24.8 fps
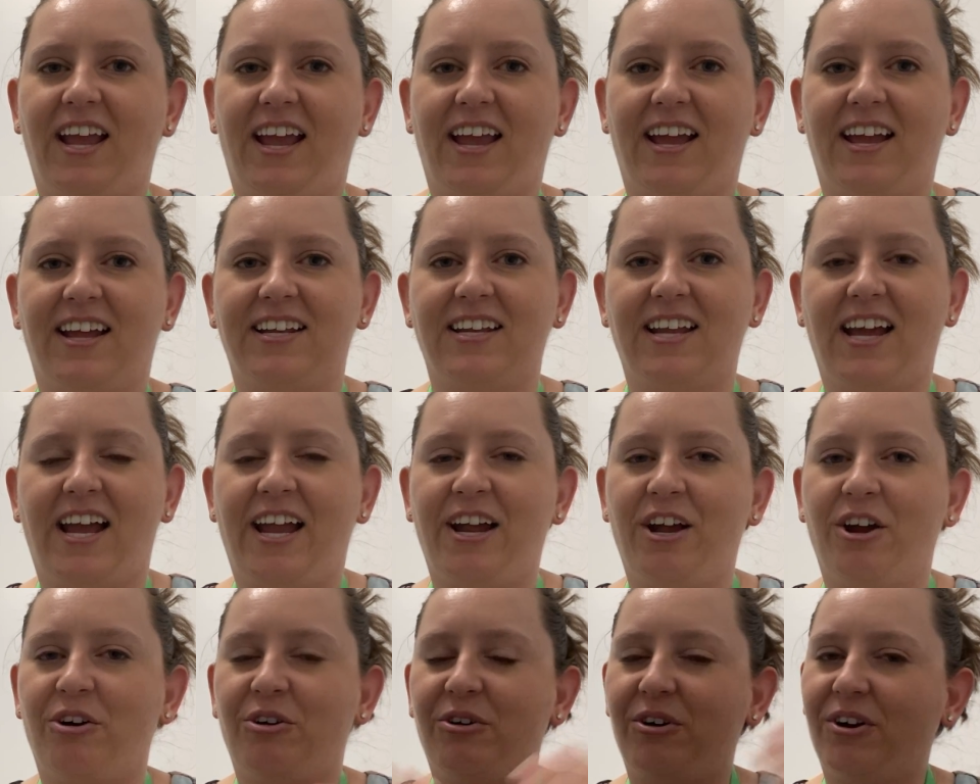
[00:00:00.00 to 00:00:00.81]
And
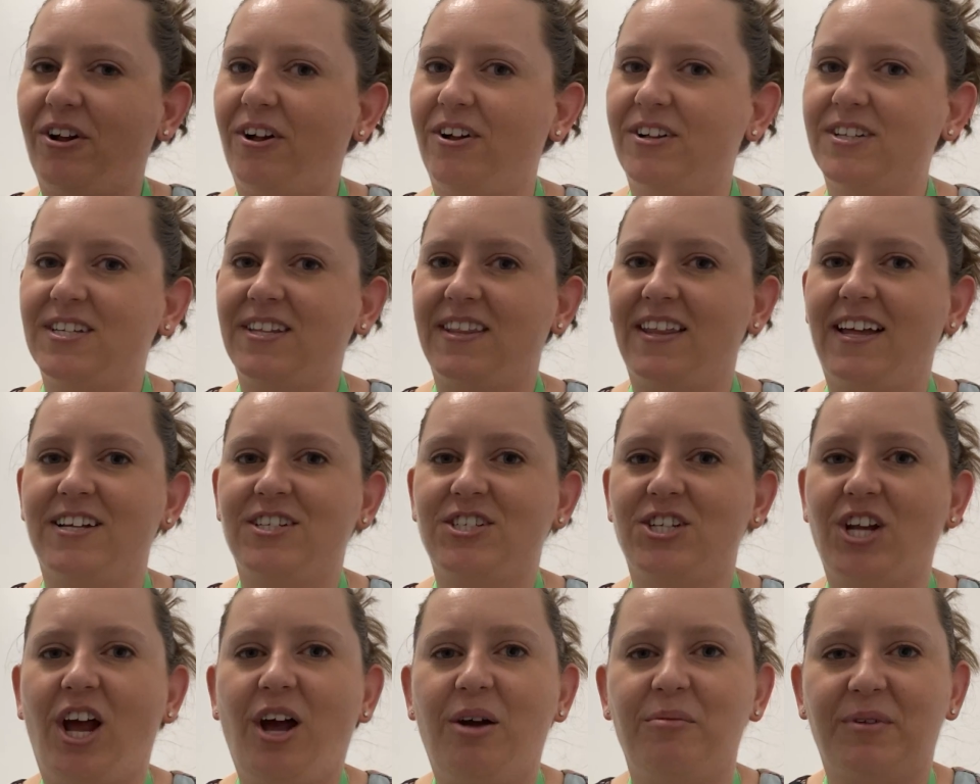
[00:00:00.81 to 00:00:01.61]
I owe it all to that
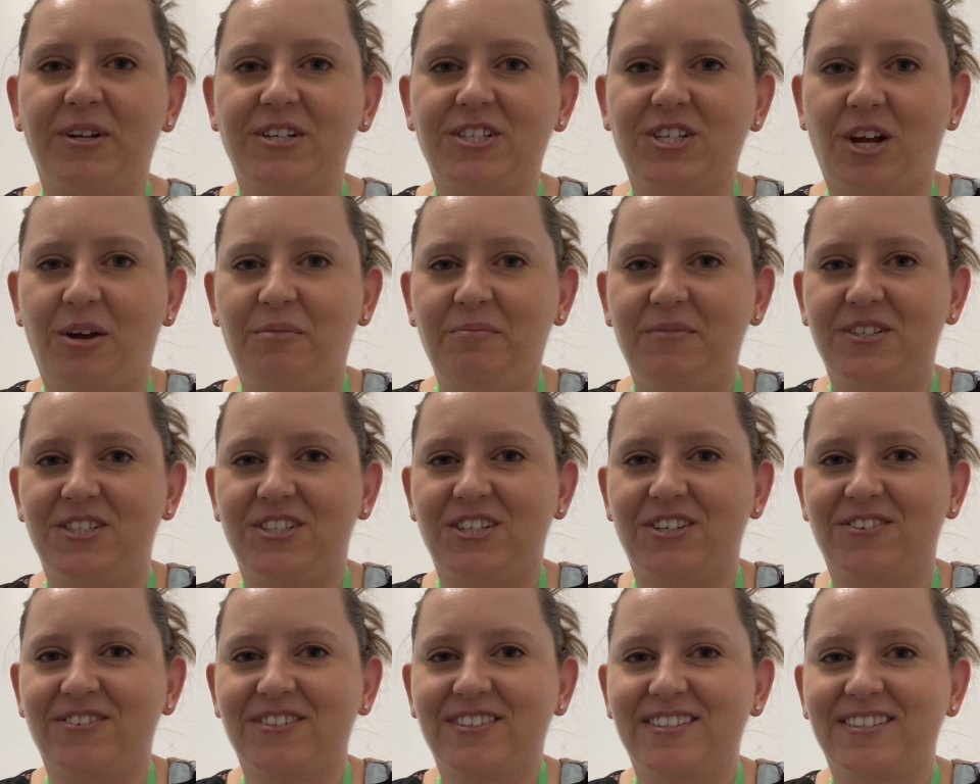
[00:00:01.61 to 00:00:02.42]
job at Jamba
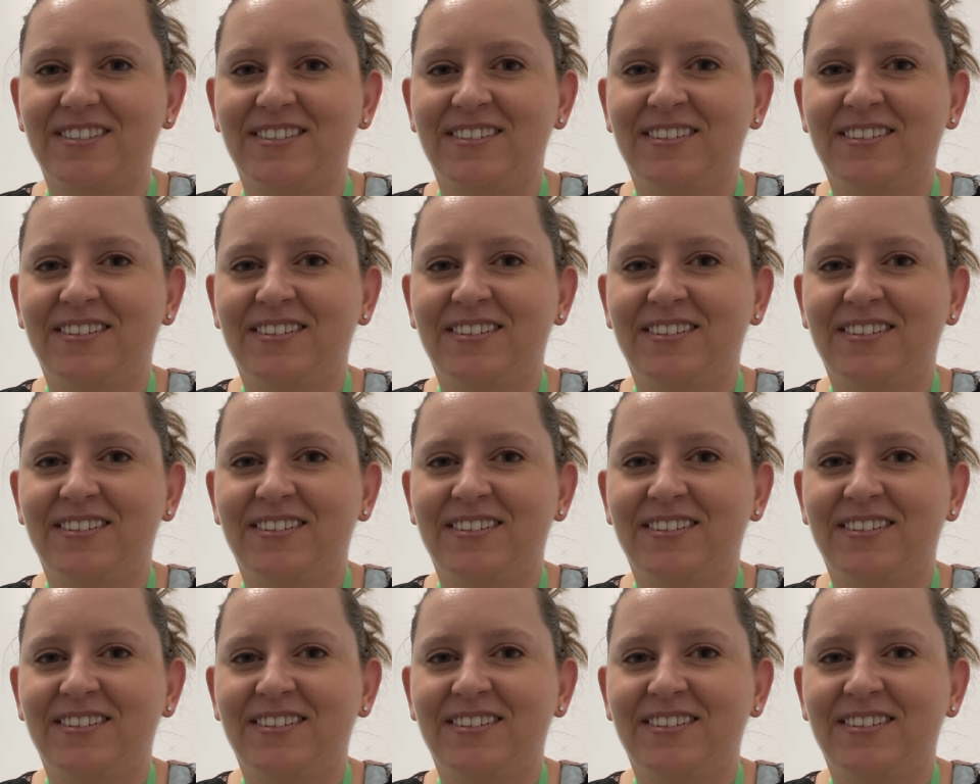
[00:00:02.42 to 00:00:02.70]
Juice.